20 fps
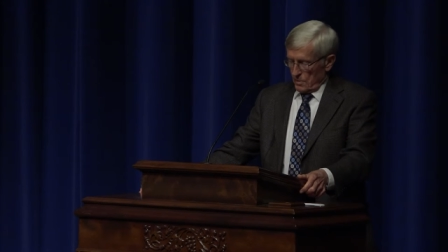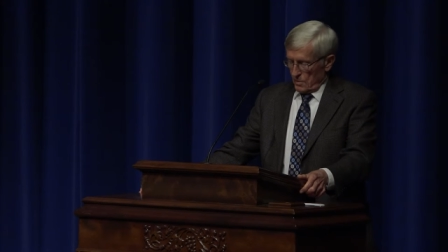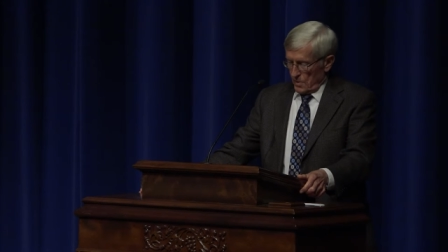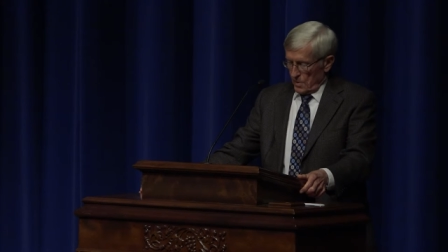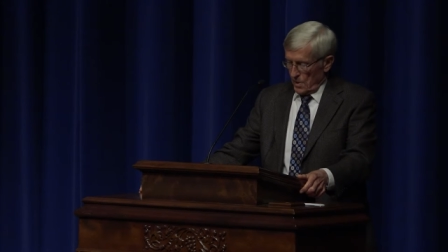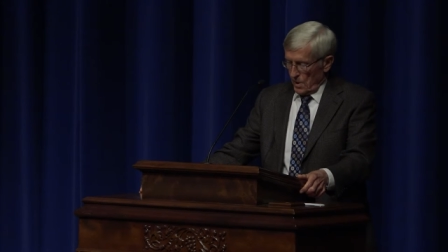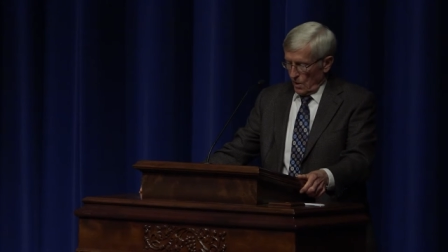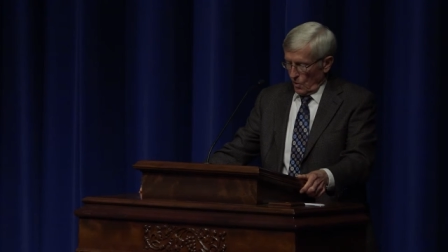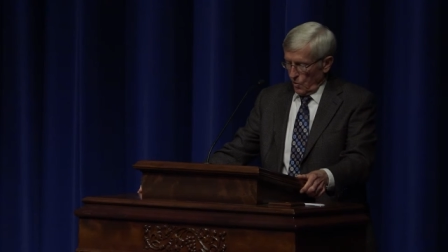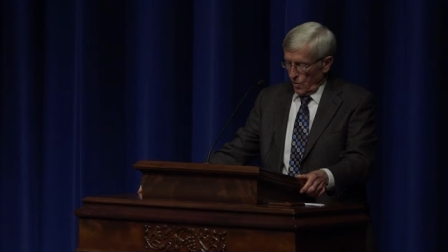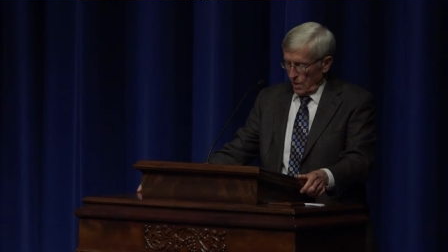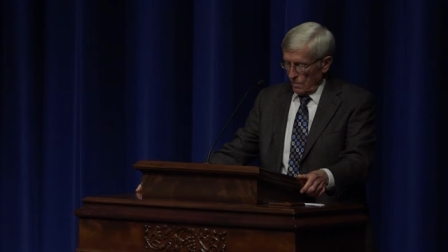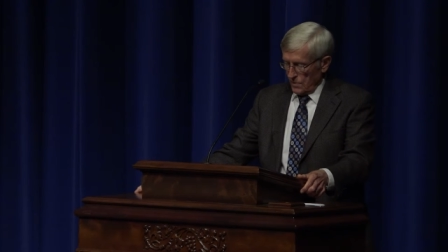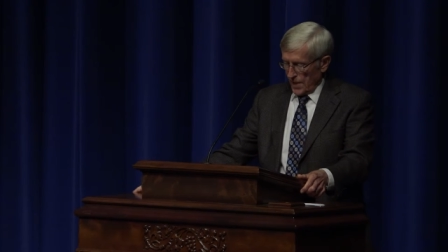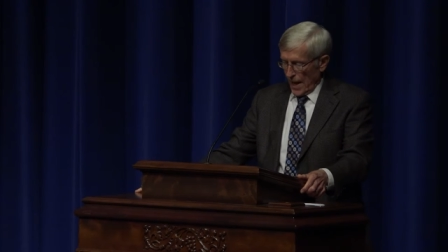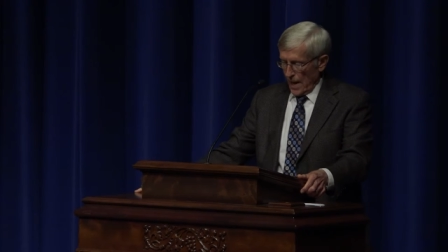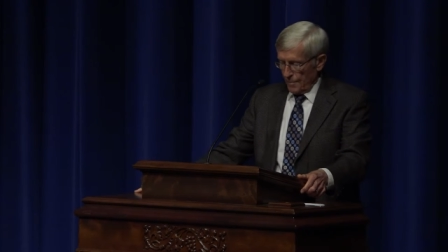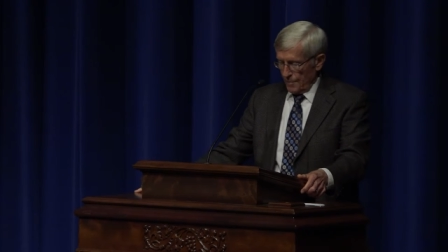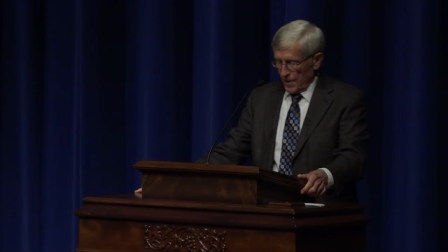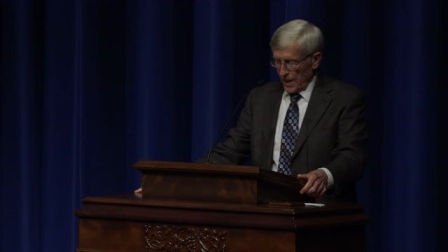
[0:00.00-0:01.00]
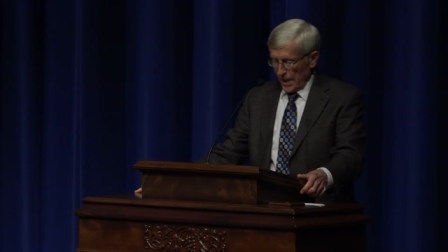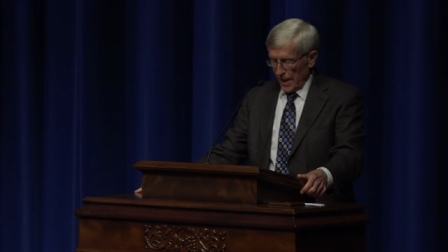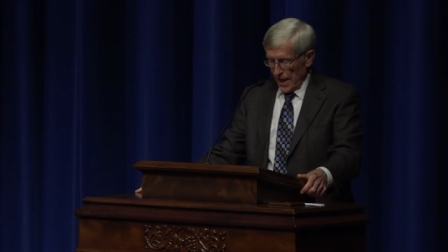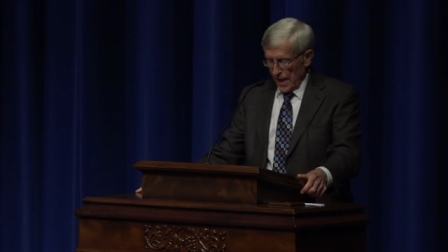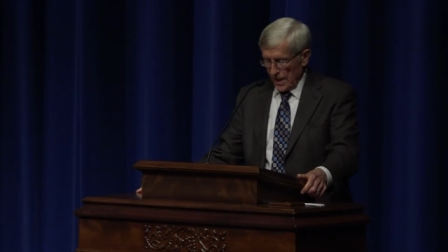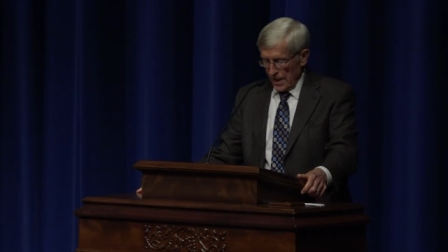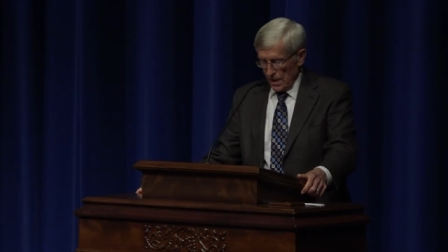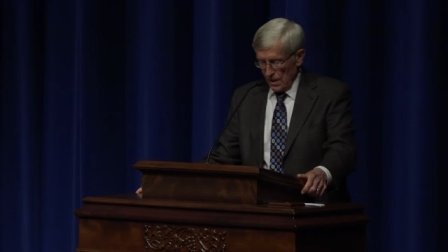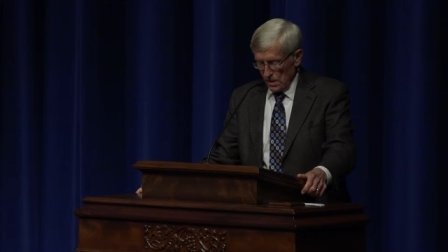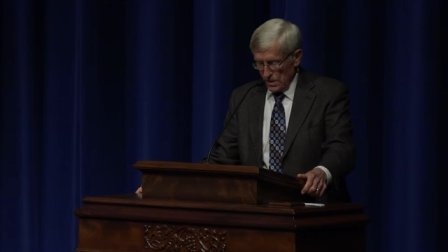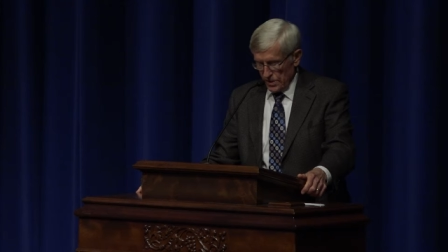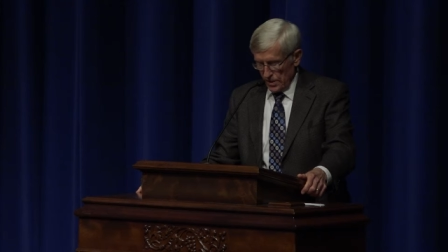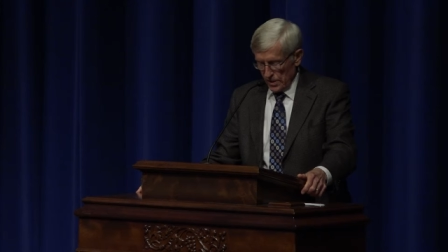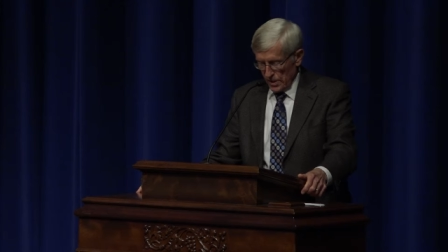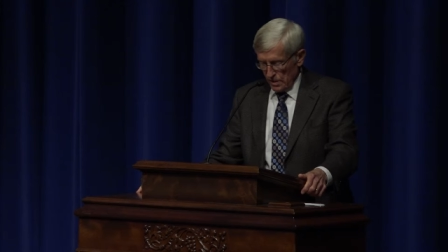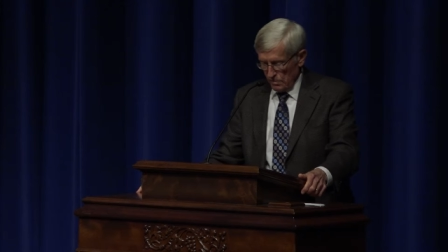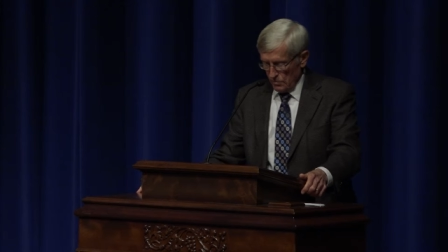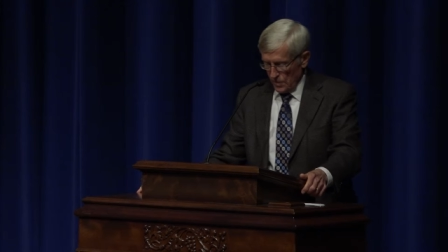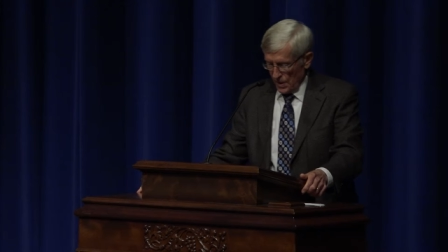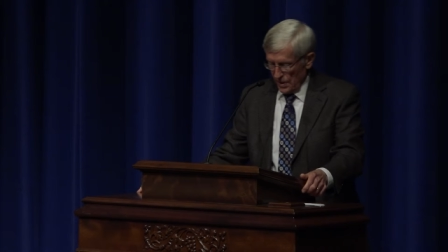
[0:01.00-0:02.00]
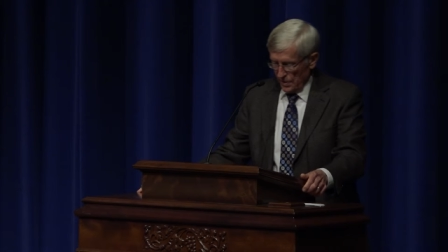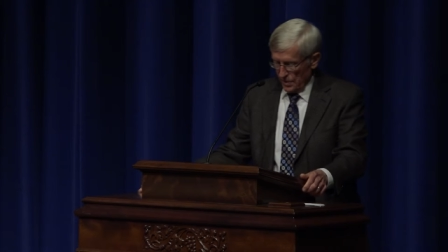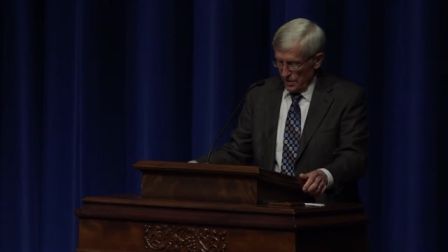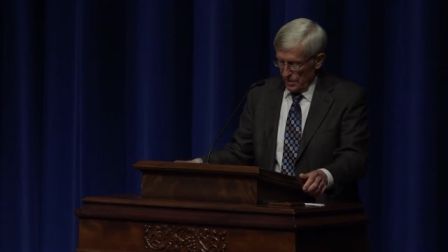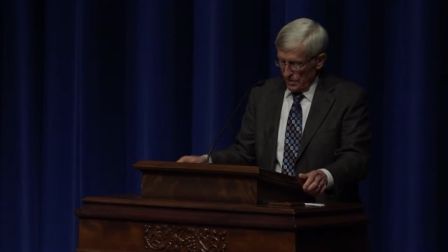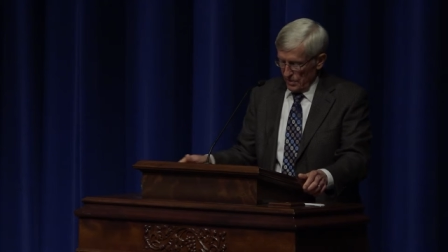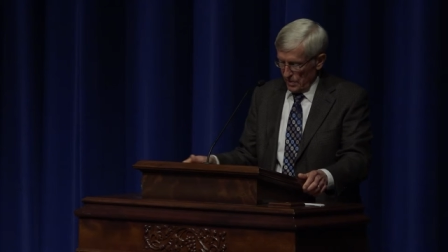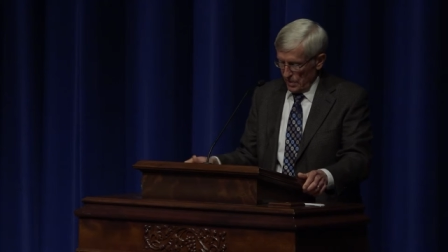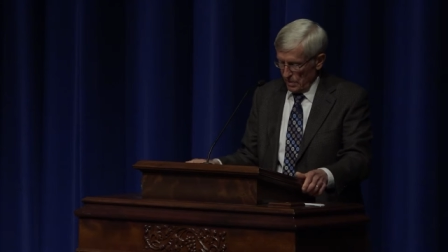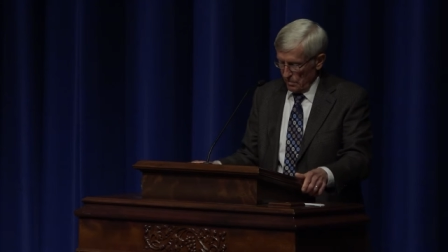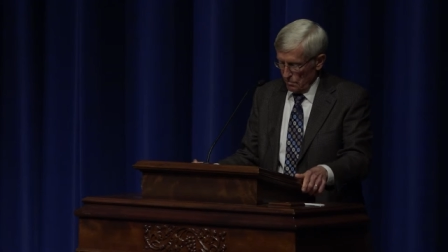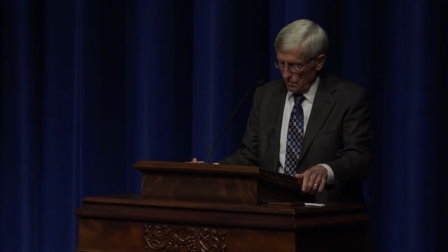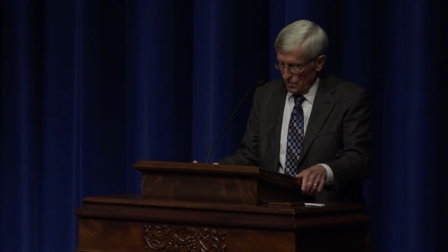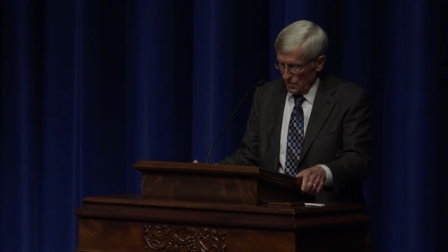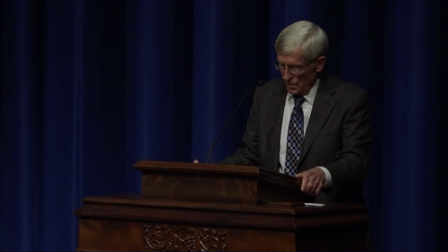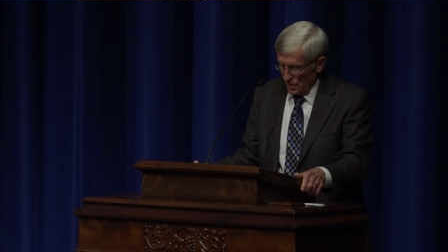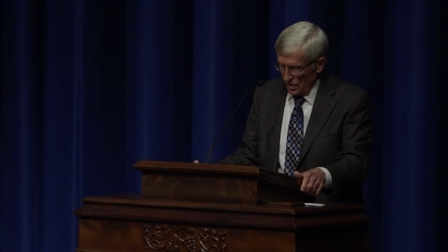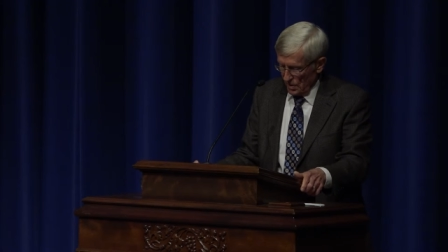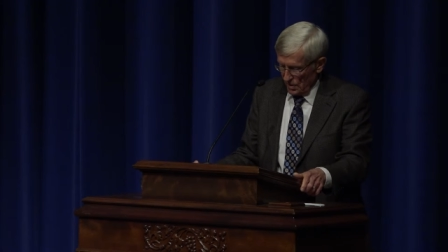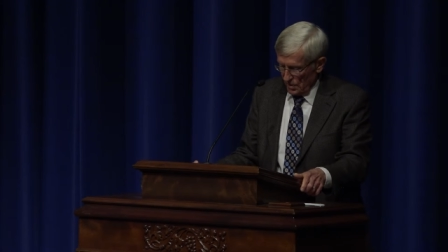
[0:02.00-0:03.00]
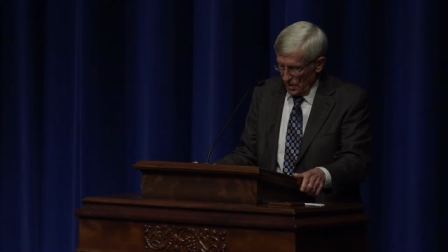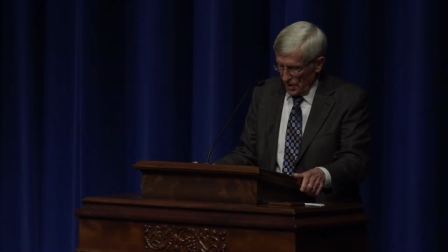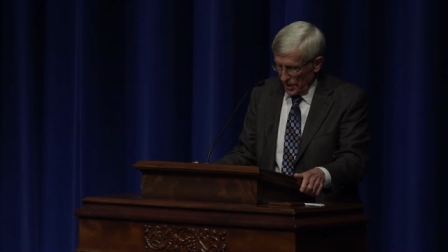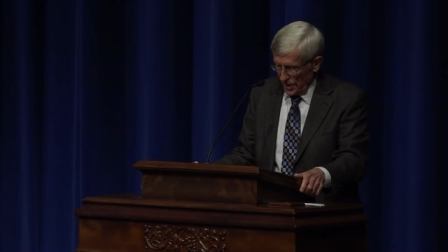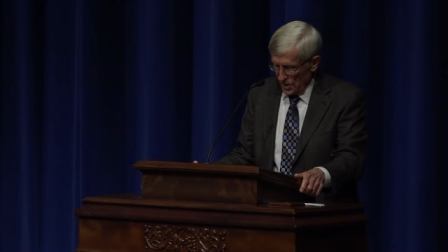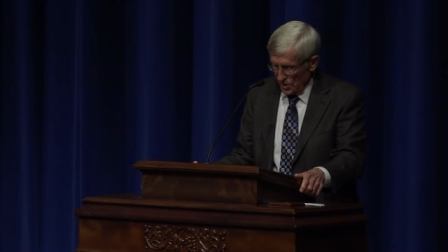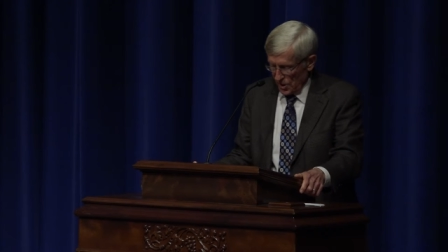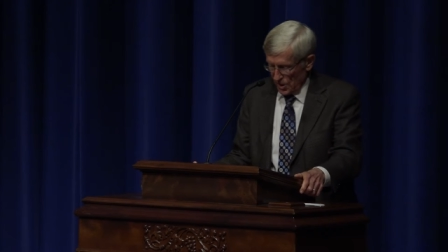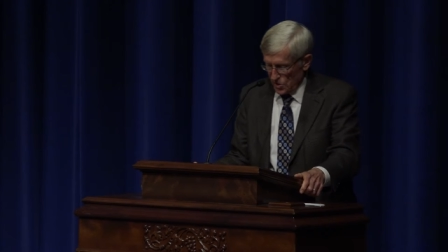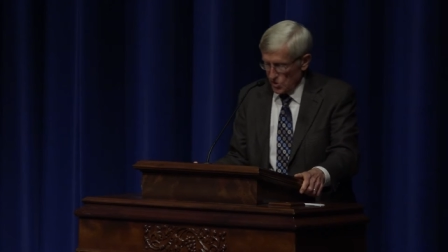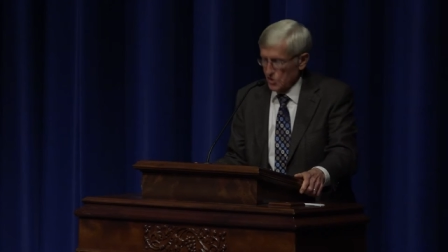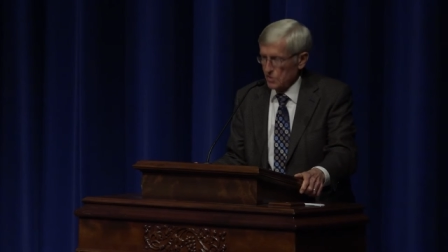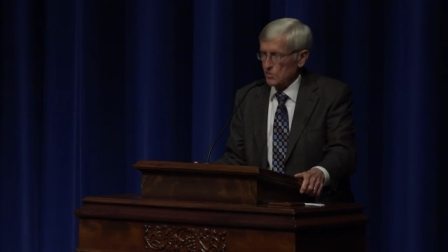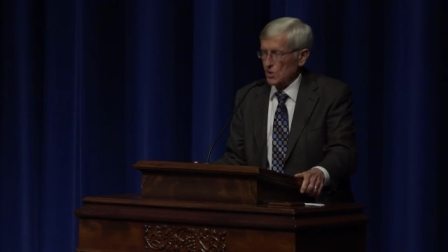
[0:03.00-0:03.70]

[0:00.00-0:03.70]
You know, what's happening out here, you can, you can look at this.